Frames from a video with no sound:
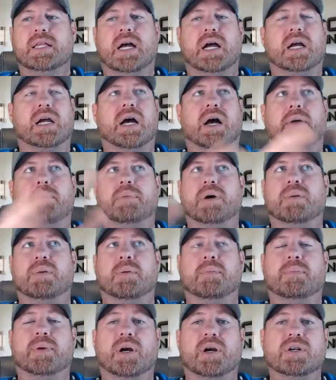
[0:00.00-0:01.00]
.com bubble
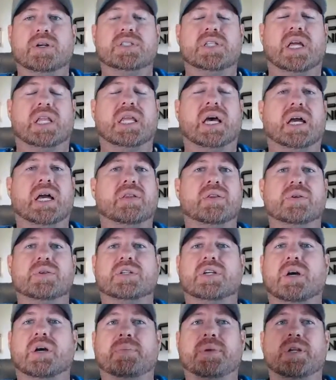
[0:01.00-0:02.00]
burst. A lot of those
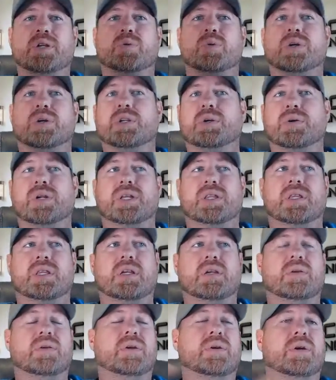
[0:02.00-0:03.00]
companies weren't doing anything
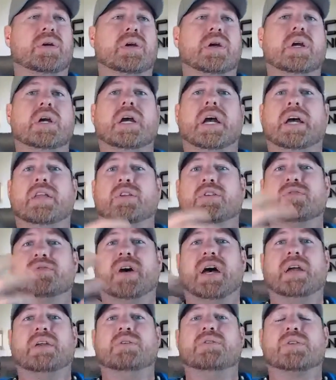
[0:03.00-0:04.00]
unique, and those
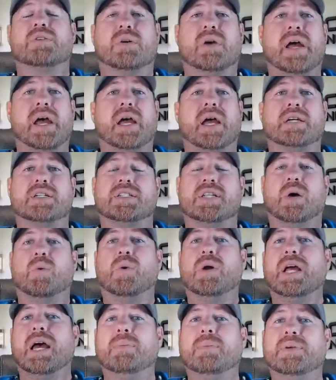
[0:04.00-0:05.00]
values crashed. Now, what
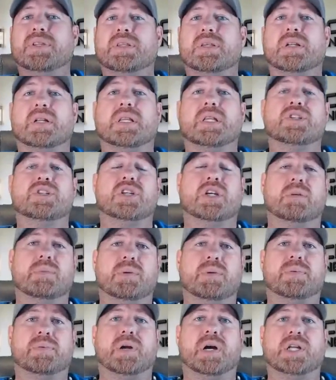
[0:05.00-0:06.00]
happened to the
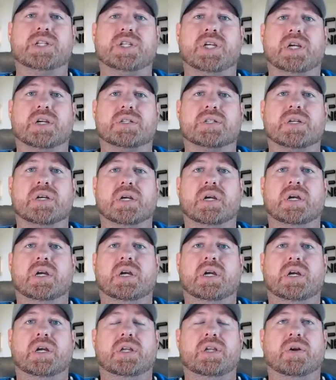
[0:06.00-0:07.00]
legitimate projects?
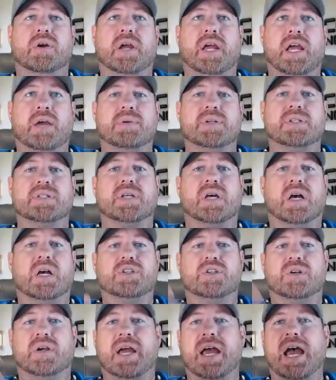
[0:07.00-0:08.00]
Your
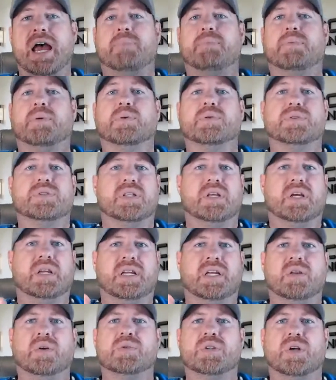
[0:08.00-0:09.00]
Amazons, your Apples
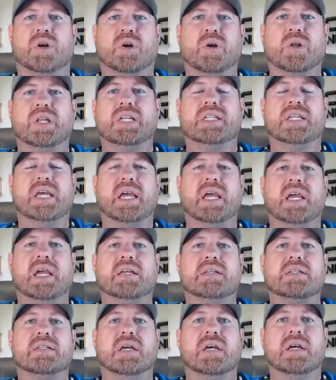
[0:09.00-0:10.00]
in those early
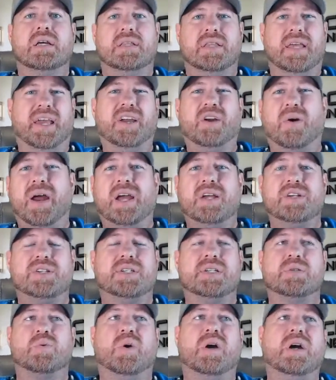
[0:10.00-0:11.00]
days, they crashed
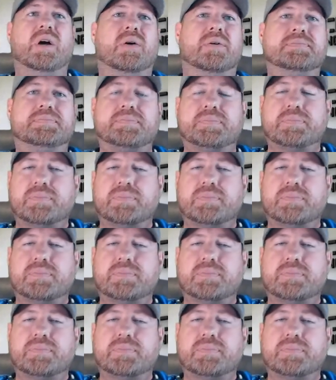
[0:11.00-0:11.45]
as well.